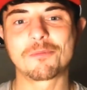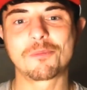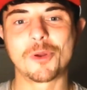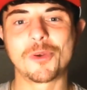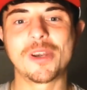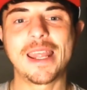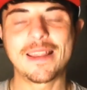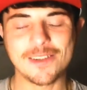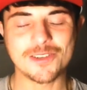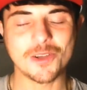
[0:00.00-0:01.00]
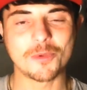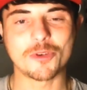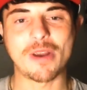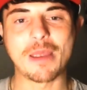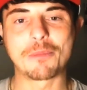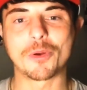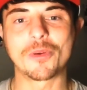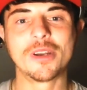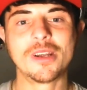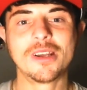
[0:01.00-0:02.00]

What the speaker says: button, hit the subscribe button.